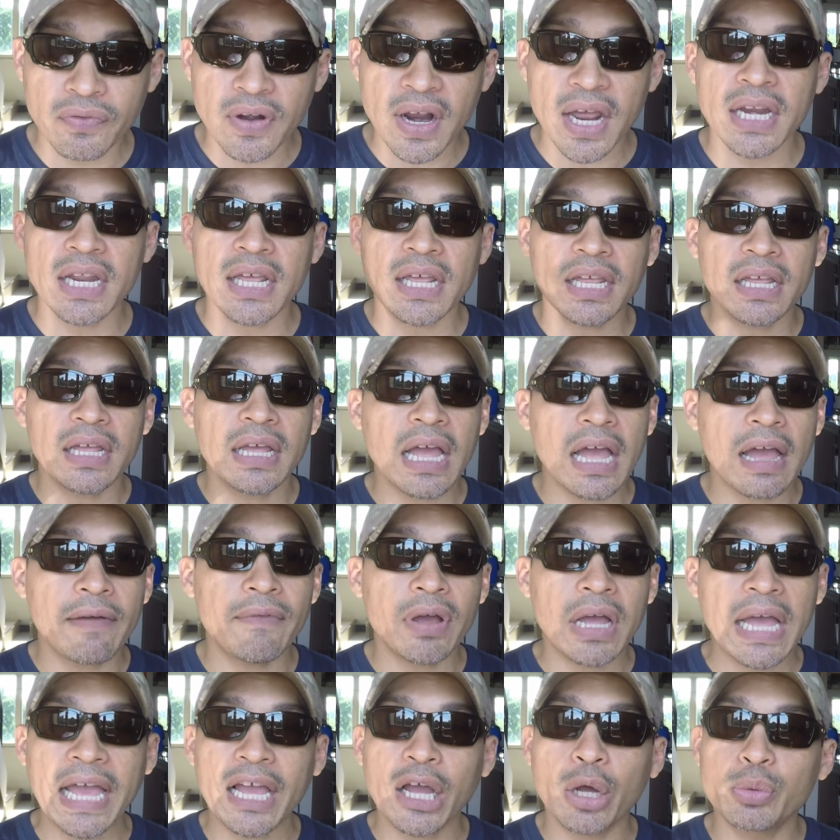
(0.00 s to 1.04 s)
Friday.
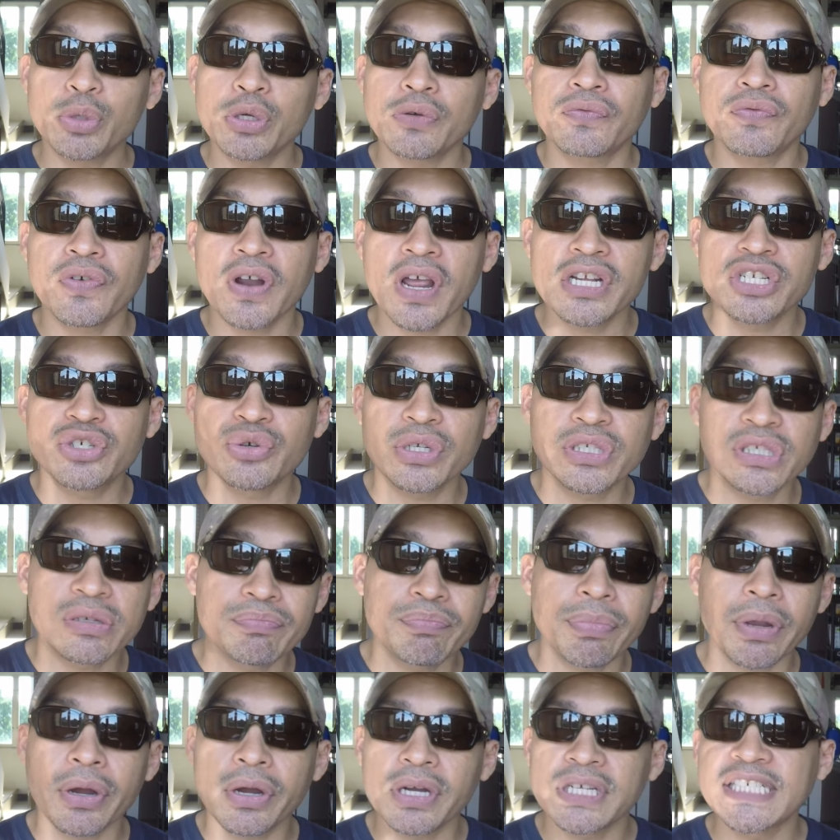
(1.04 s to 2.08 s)
Have, hang out with your friends, drink
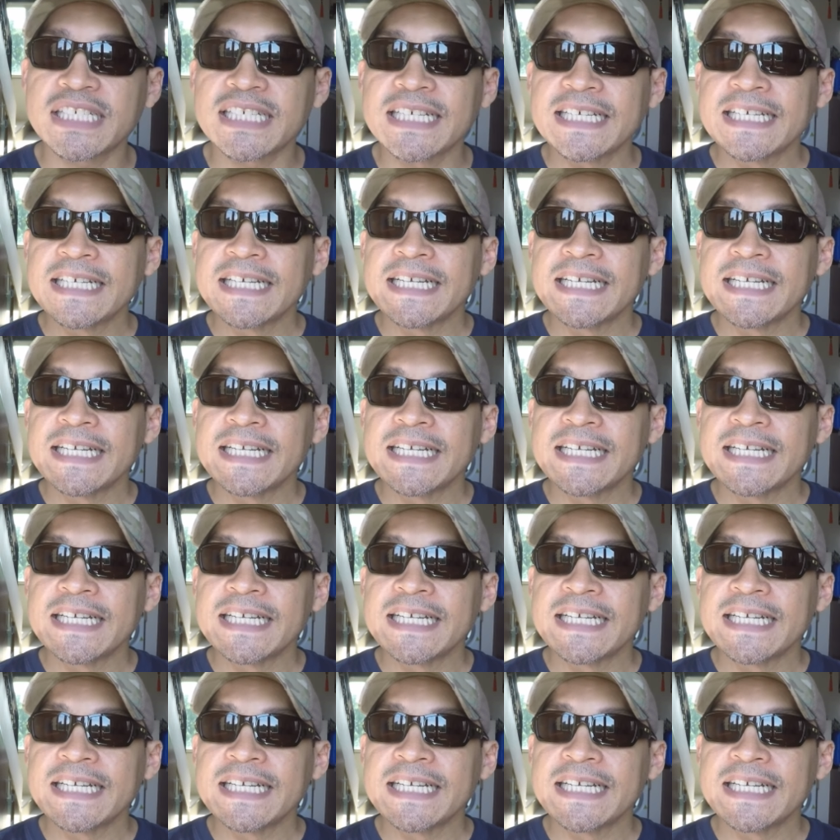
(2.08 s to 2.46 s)
some beers.